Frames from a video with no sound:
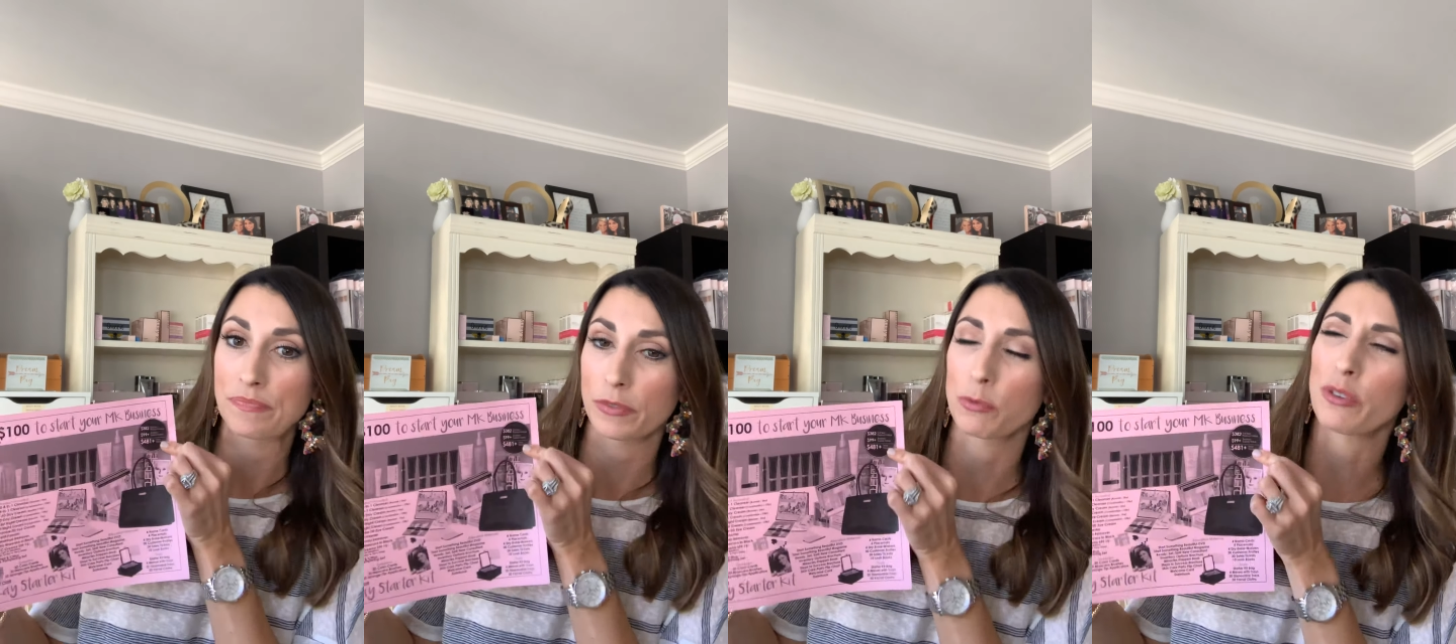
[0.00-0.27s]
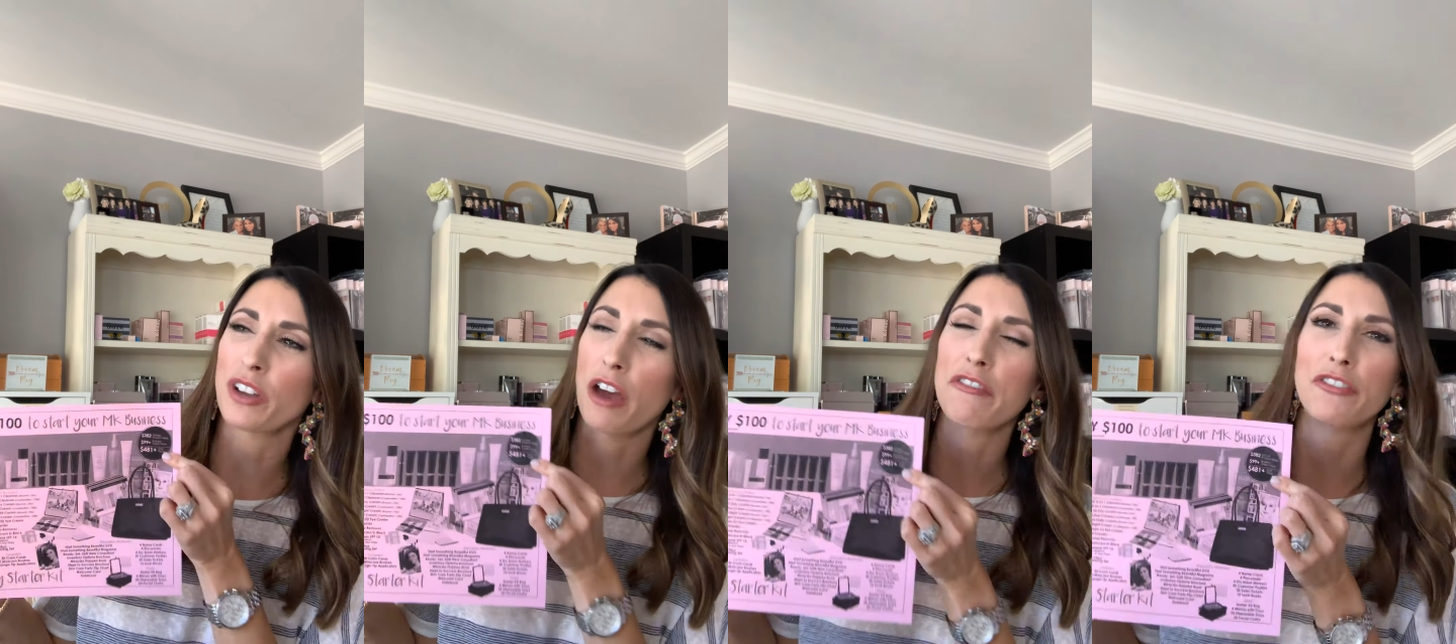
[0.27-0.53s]

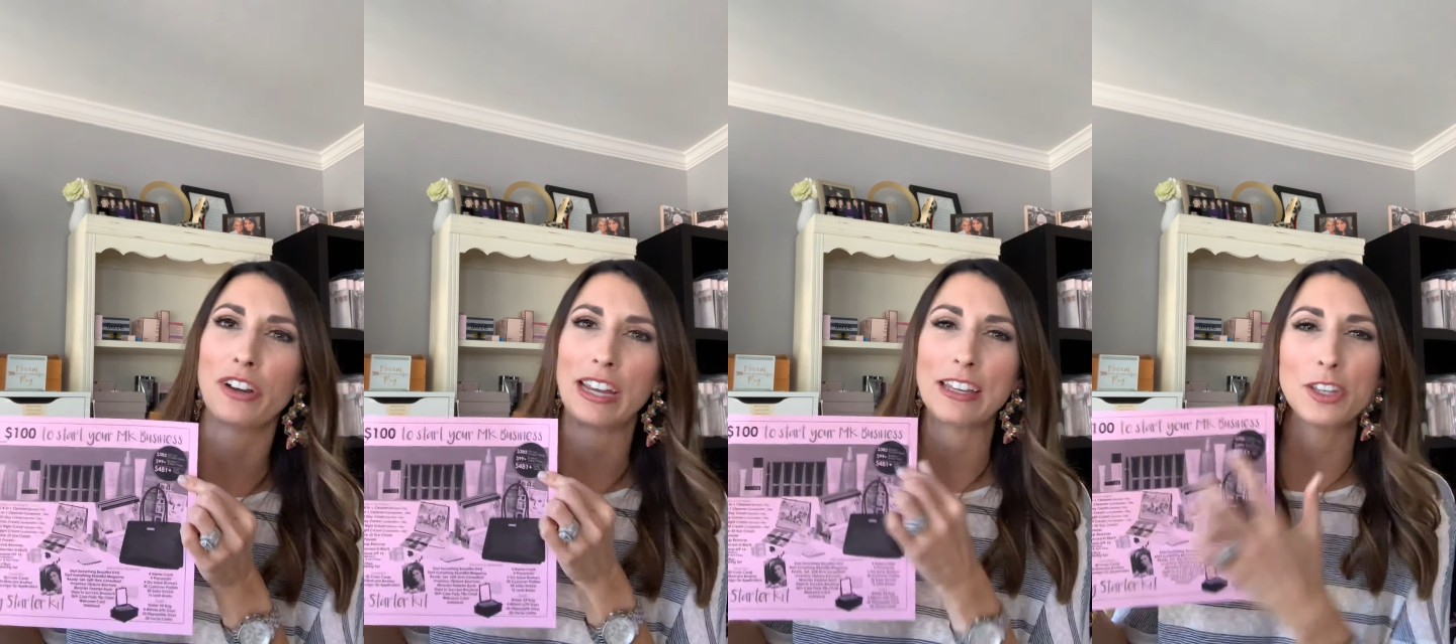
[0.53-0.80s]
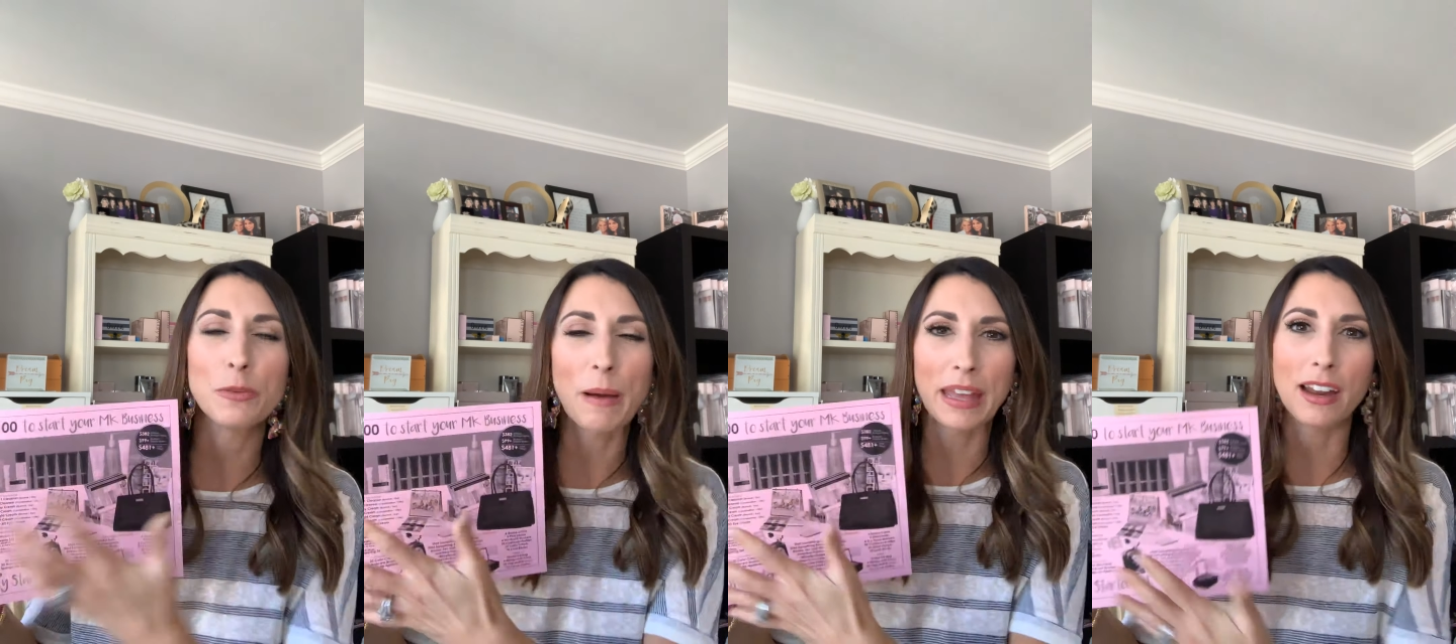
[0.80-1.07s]
Well, not free.
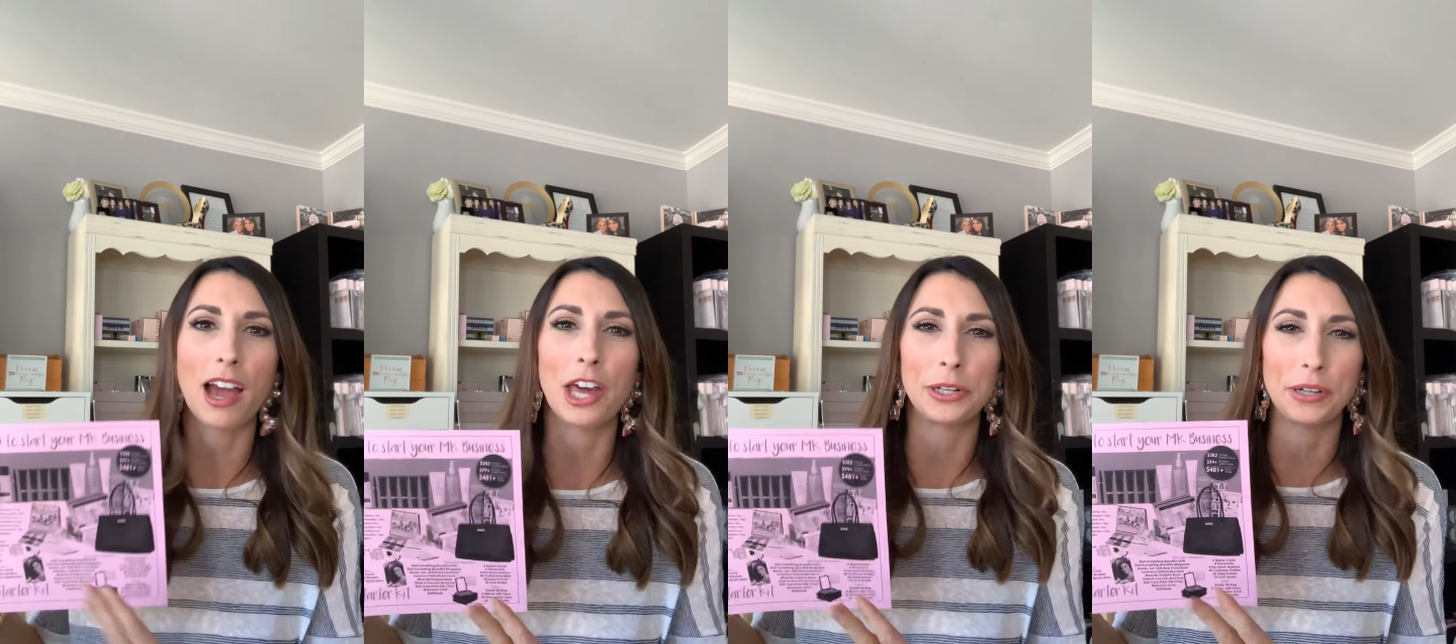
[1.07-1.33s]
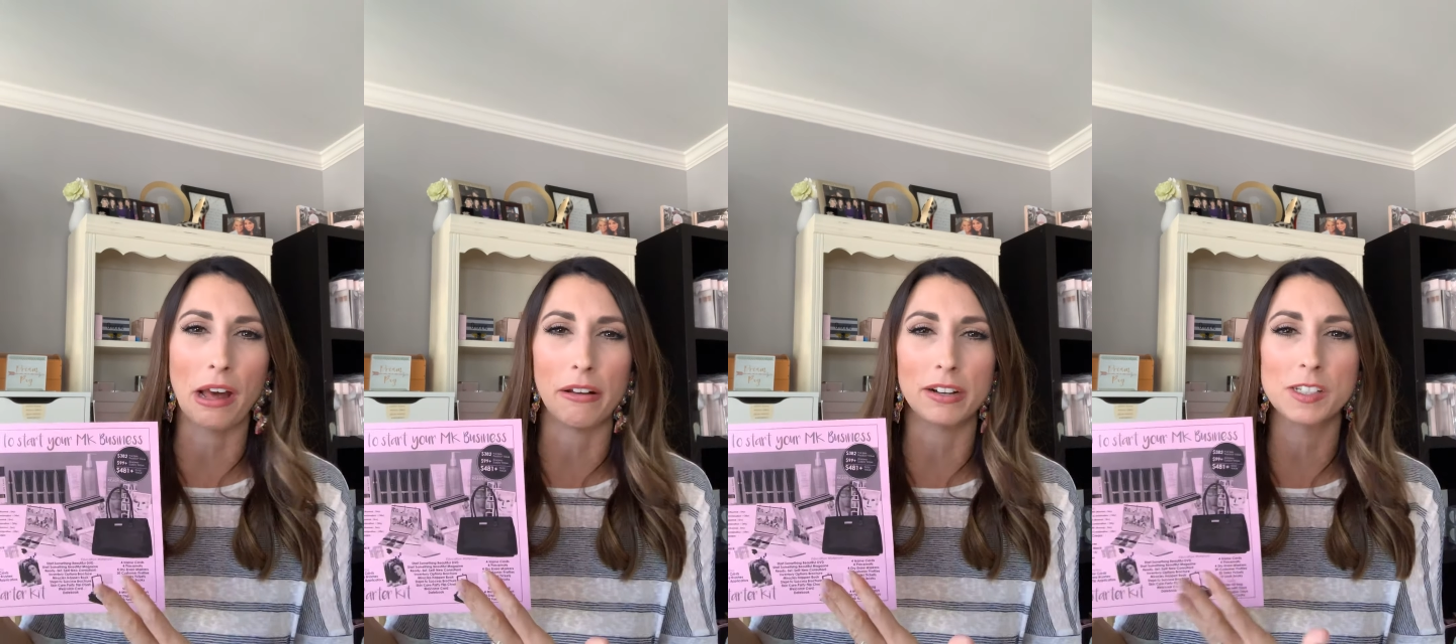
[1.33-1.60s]
You paid
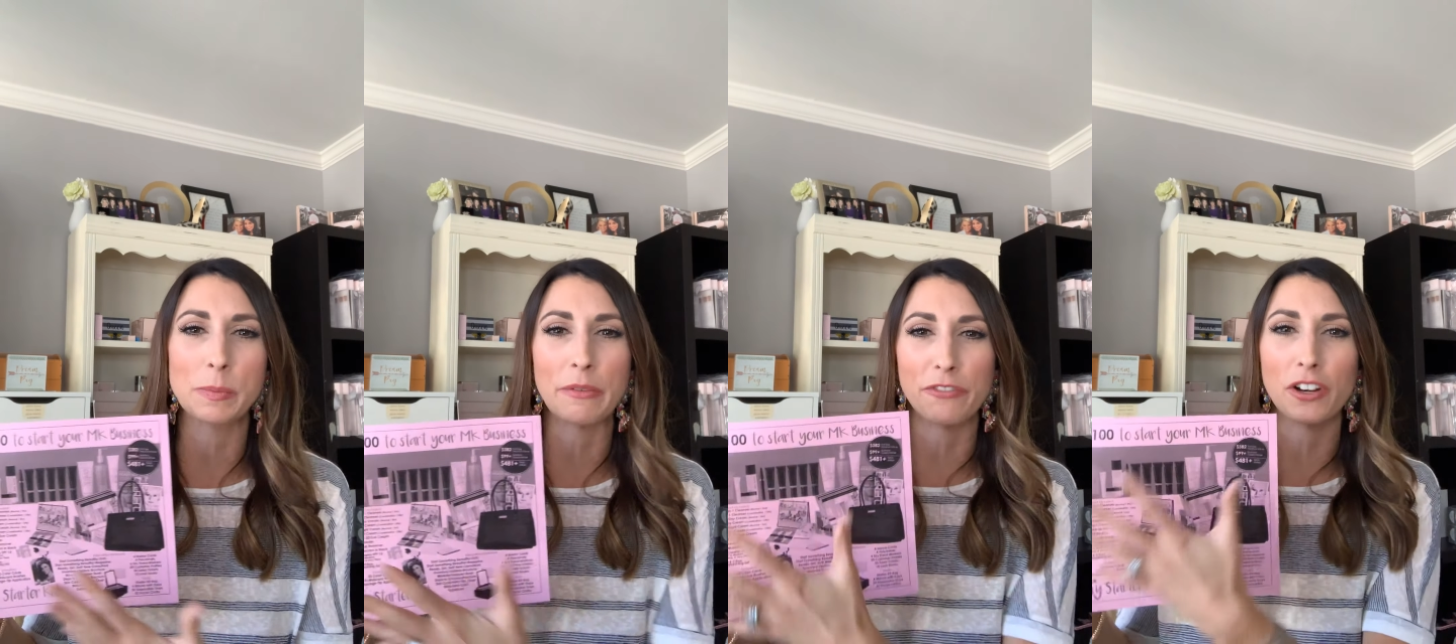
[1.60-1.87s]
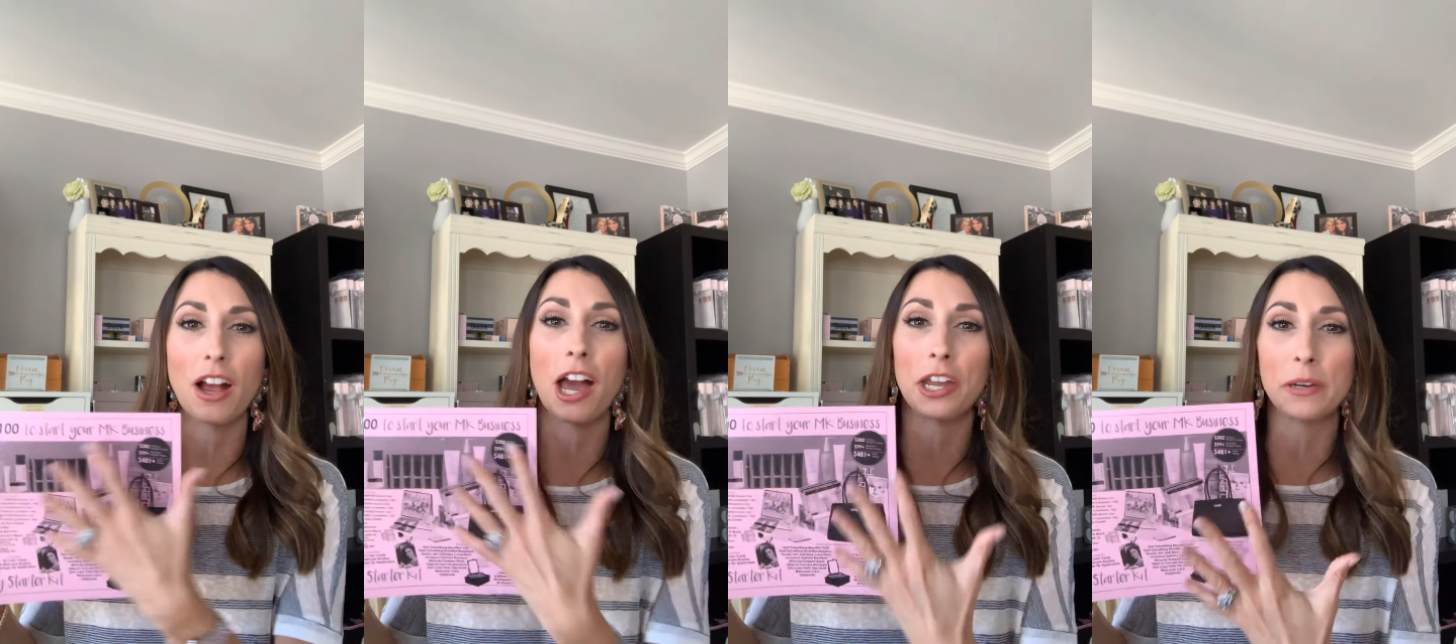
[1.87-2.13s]
$100, but
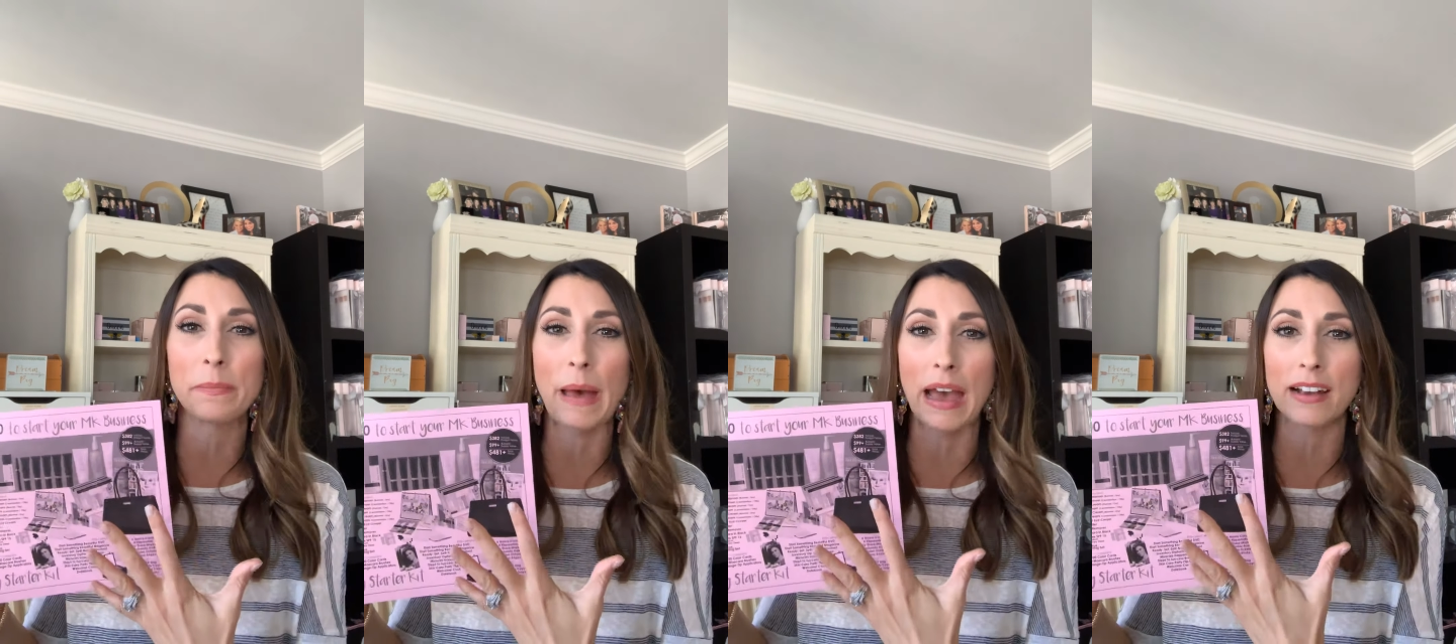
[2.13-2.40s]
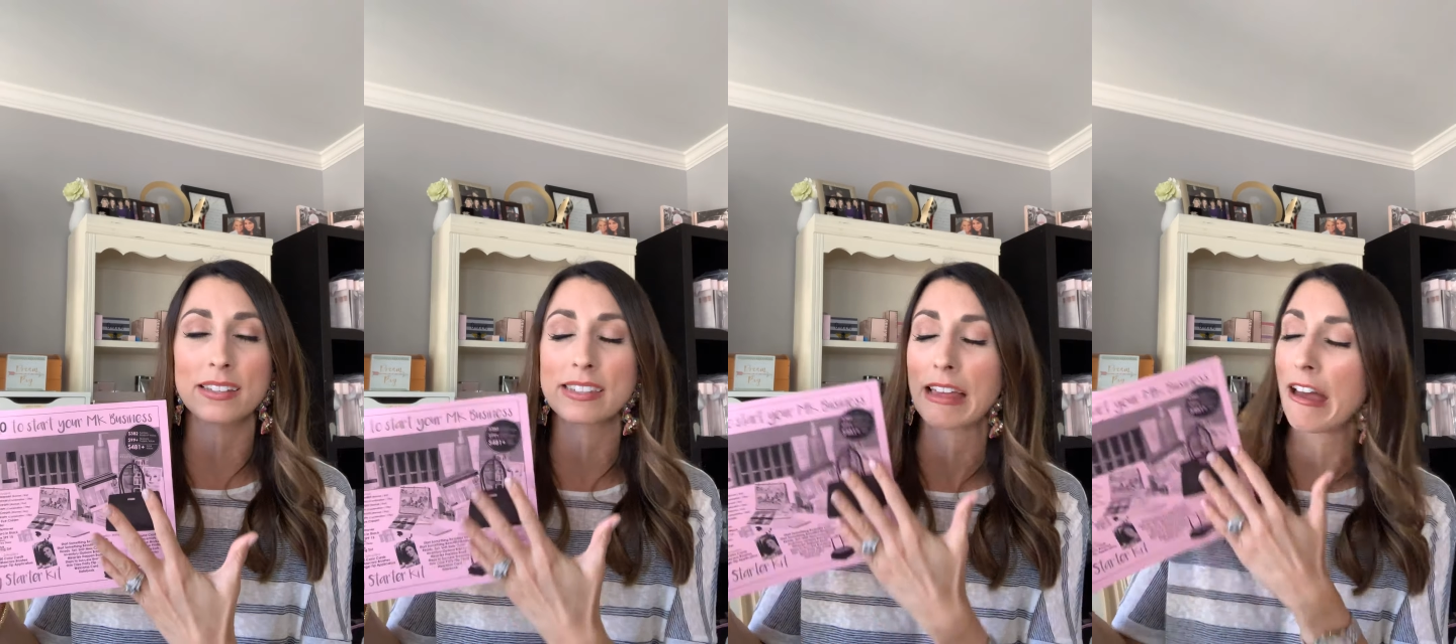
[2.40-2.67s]
for
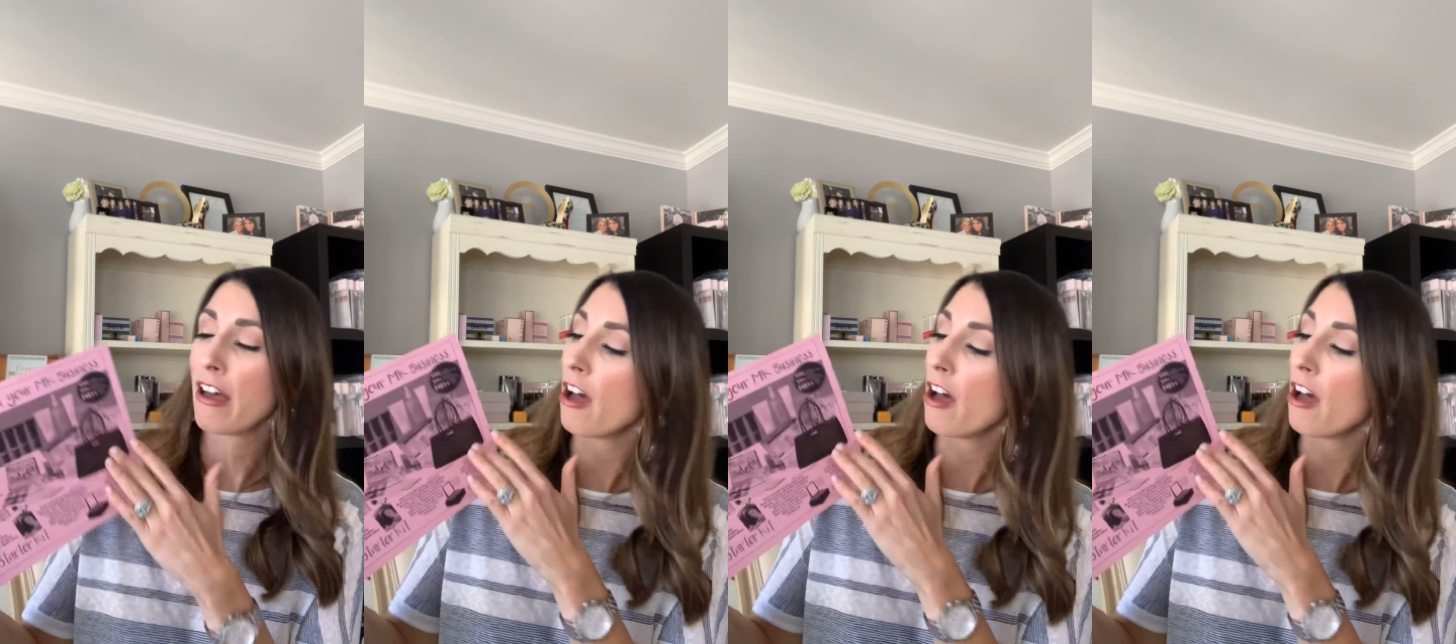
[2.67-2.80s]
$100,